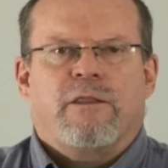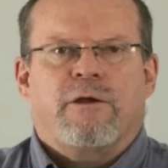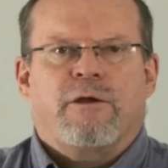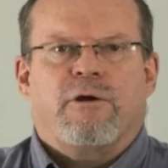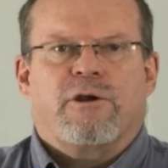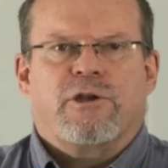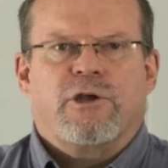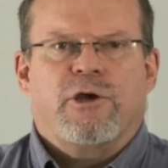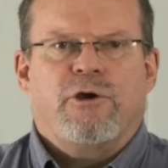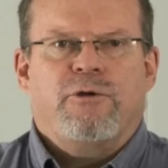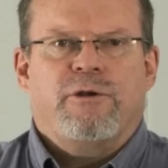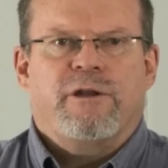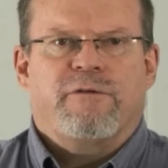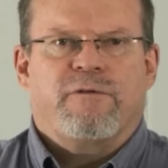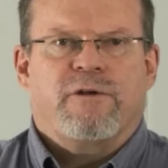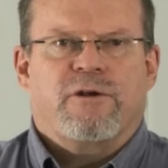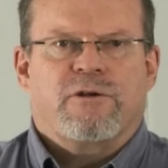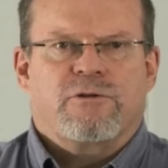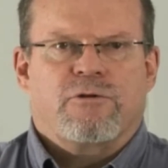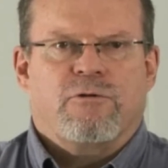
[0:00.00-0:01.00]
There are two
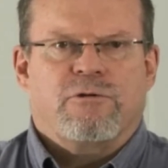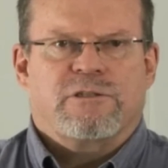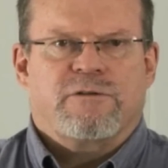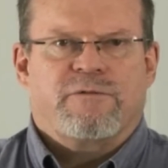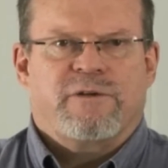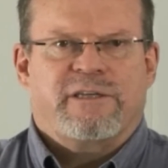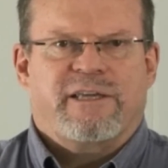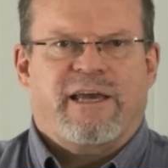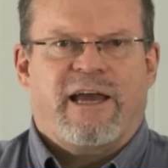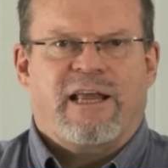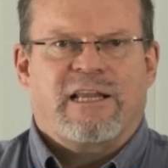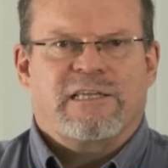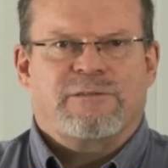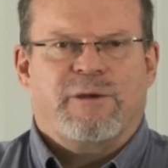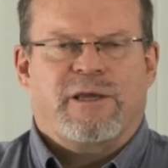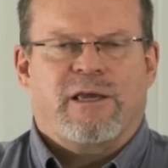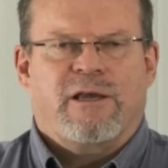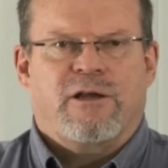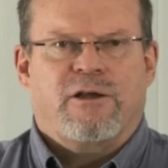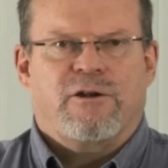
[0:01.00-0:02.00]
different sorts of antagonists
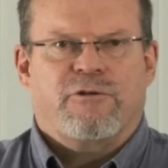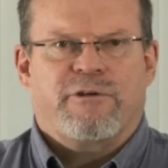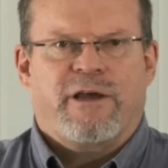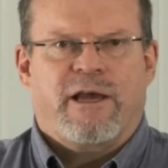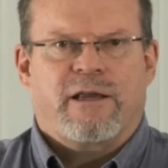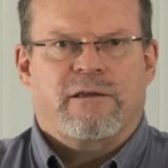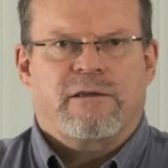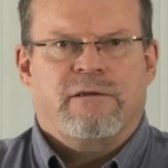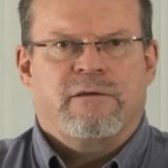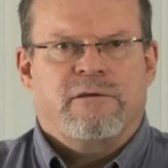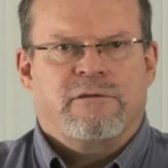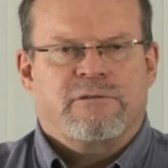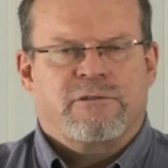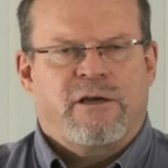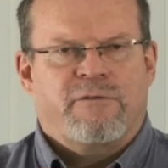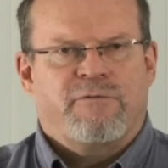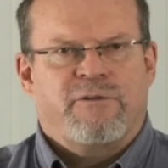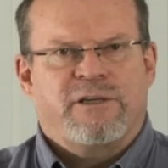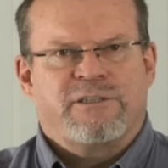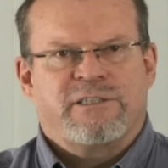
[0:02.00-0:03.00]
we can contract.
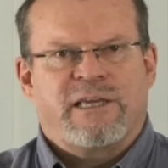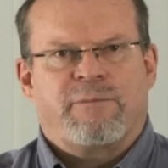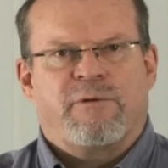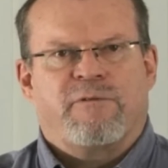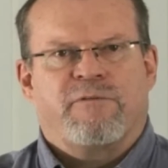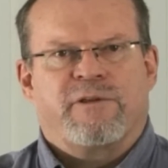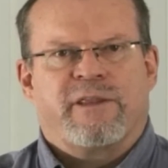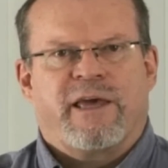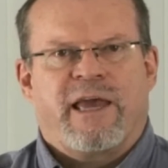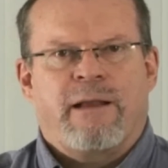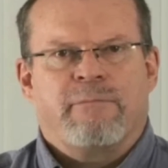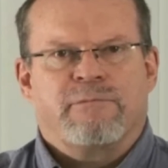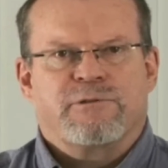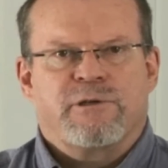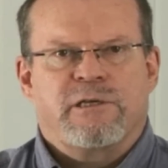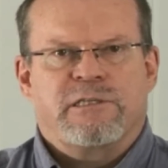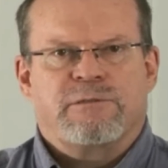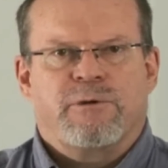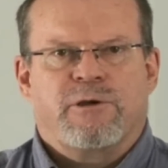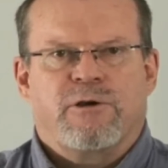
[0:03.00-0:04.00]
So for example, for the
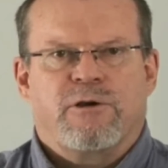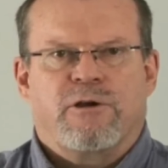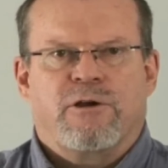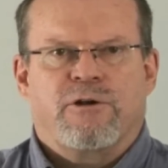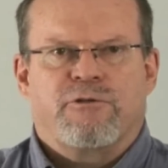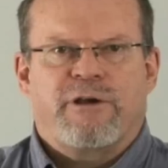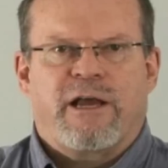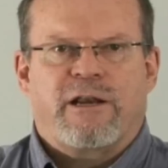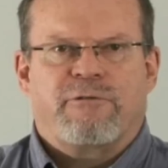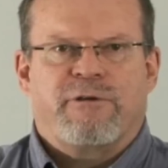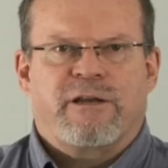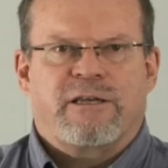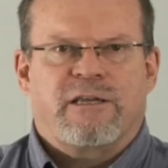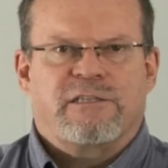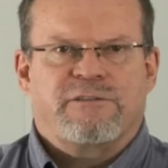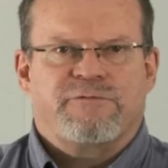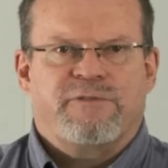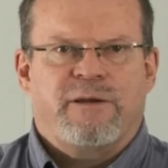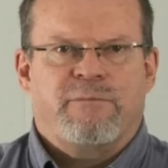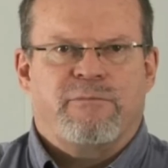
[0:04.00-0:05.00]
hamstrings, we could contract
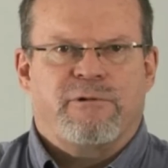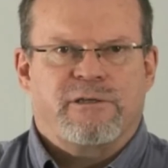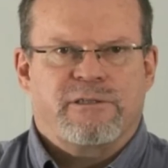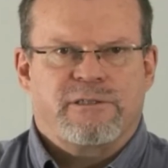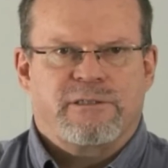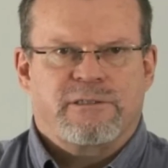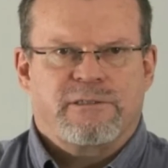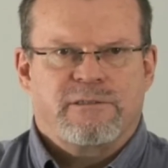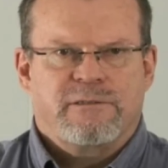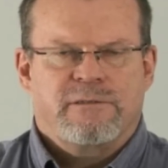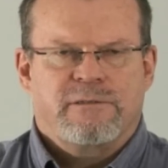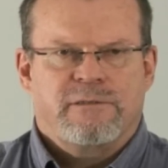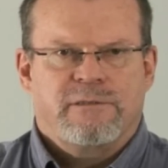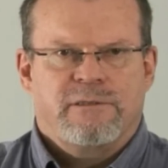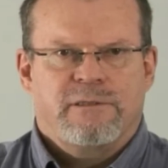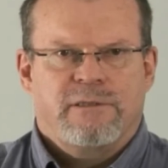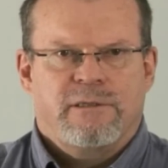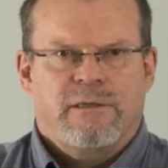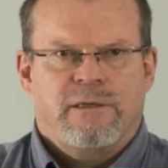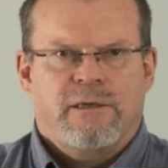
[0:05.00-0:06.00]
rectus femoris
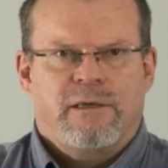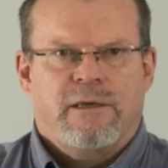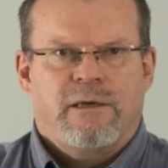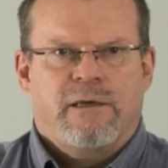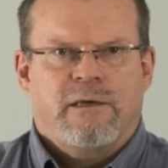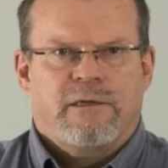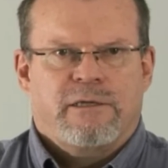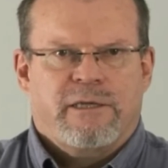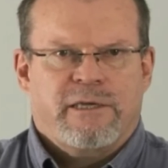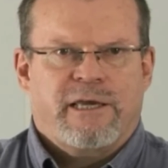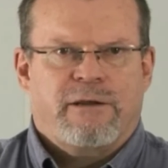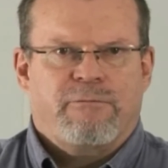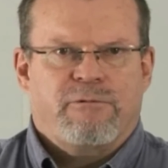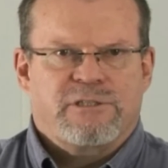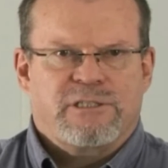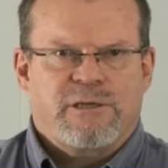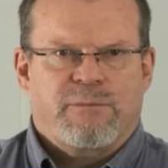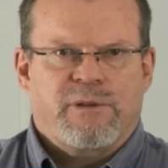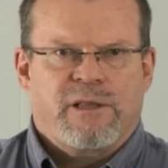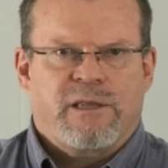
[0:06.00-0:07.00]
to get
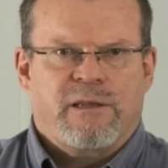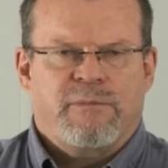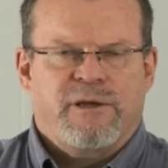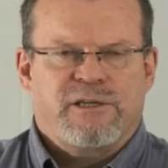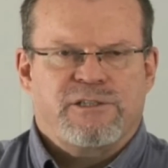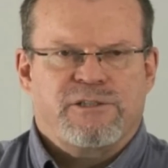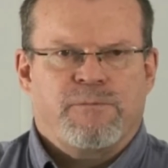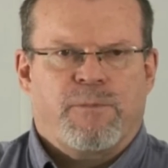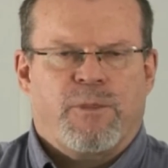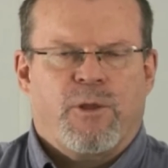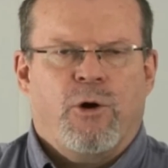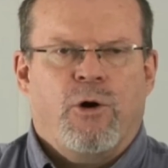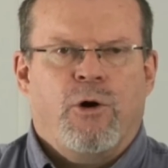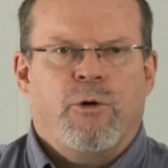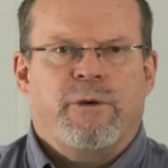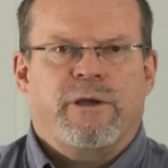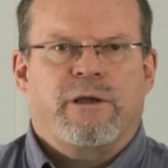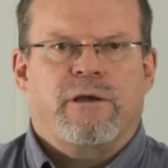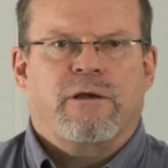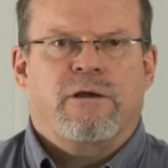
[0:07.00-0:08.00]
reciprocal inhibition,
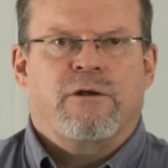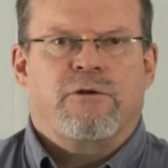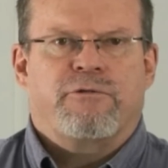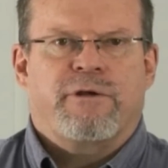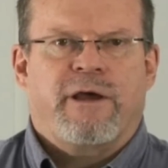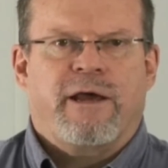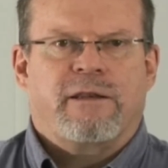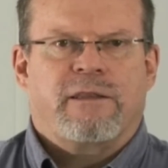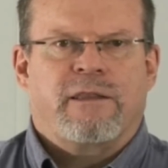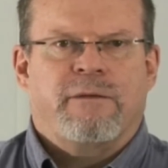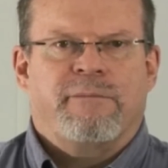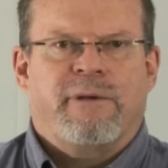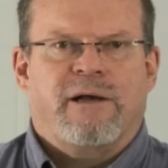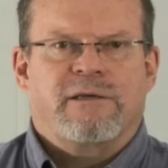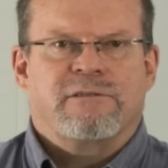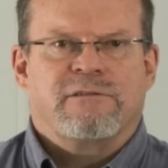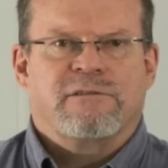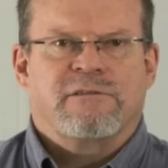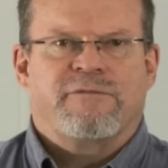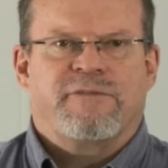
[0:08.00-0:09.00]
or we could contract the
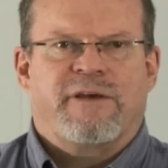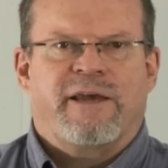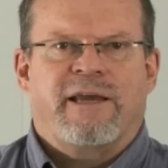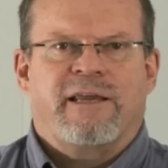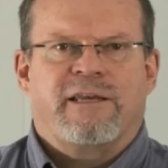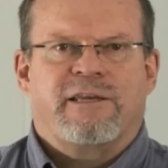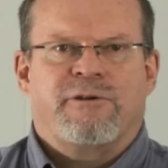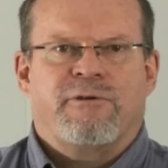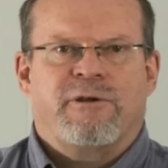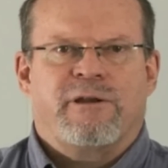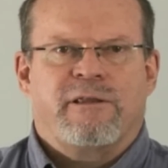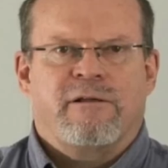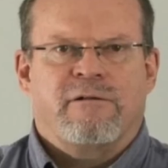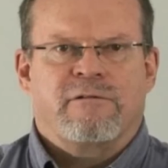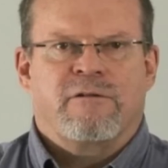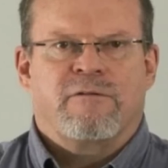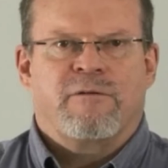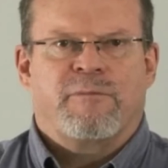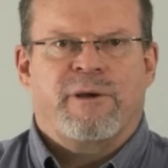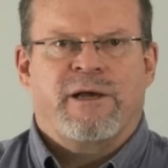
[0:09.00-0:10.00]
muscles of anterior
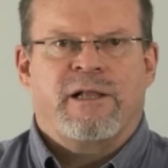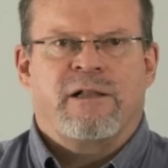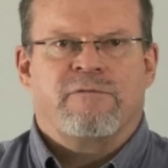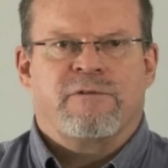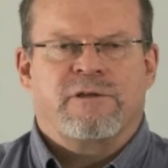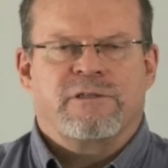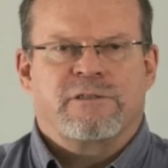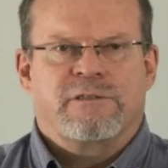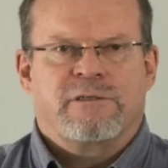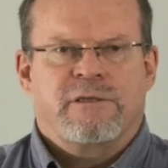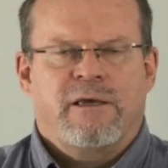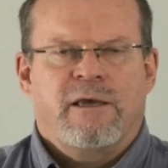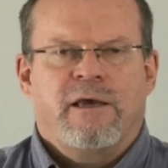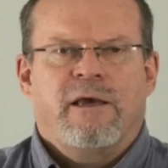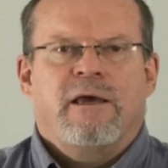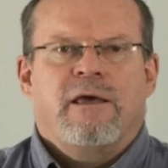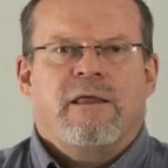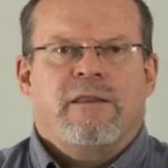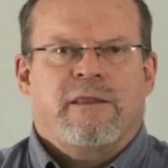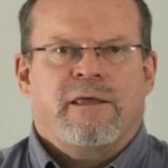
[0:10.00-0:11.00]
tilt of the pelvis,
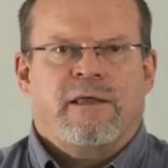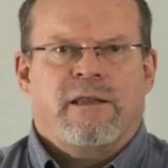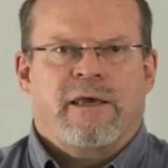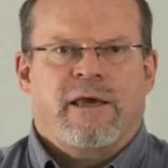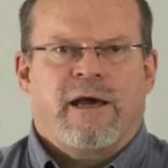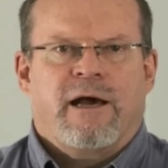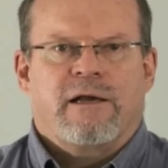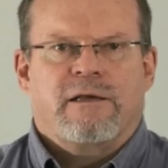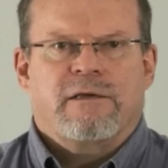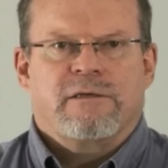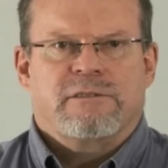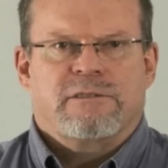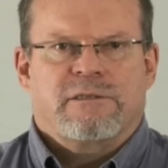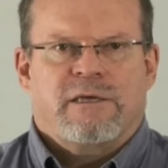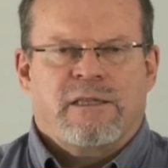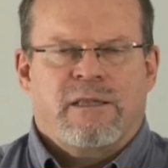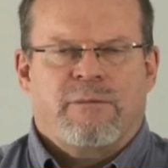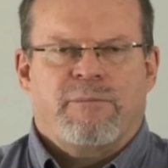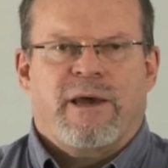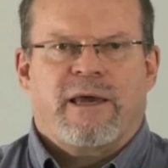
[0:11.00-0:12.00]
the iliacus
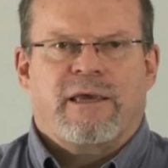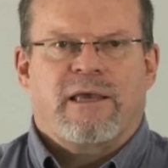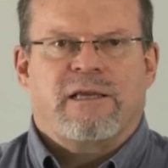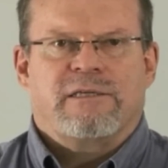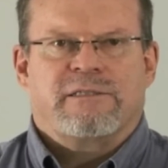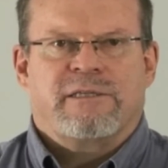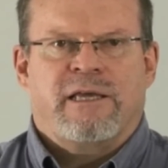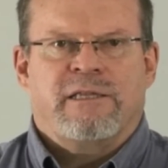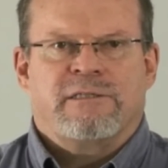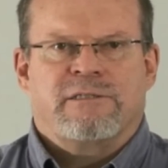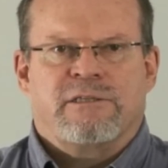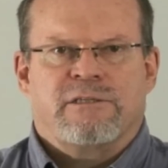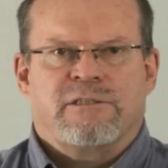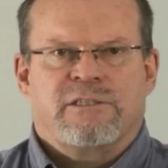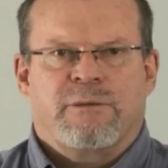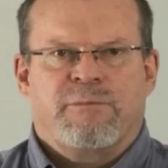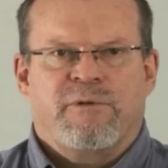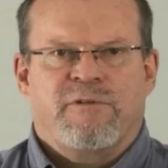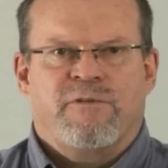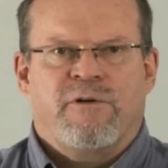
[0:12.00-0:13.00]
and the back
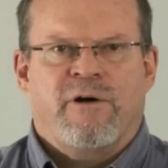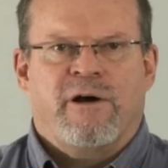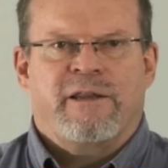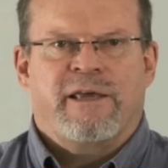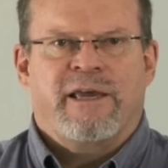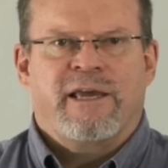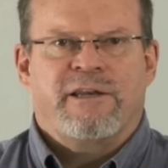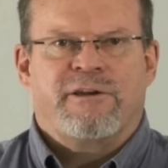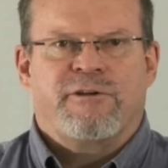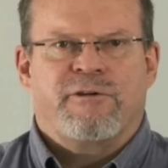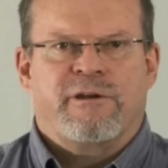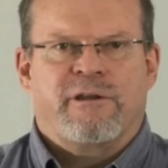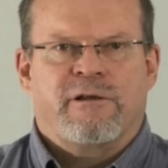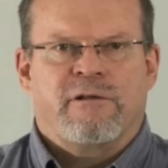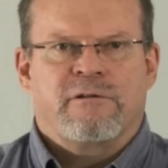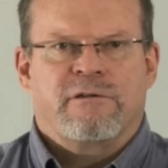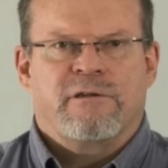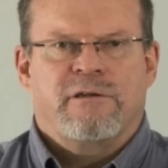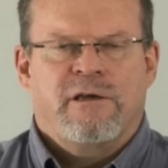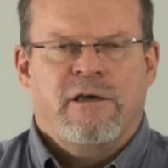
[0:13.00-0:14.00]
extensors, to provide anterior
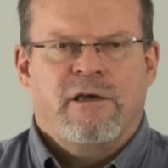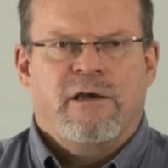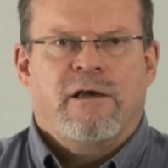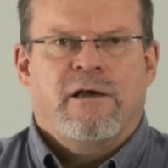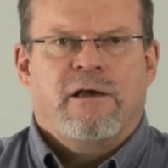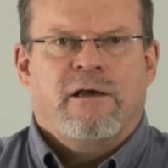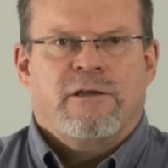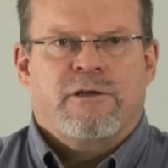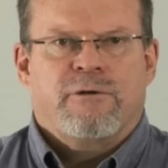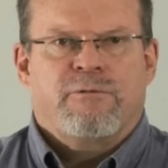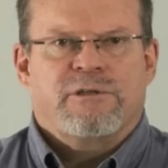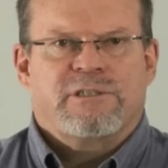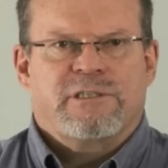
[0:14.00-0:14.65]
tilt to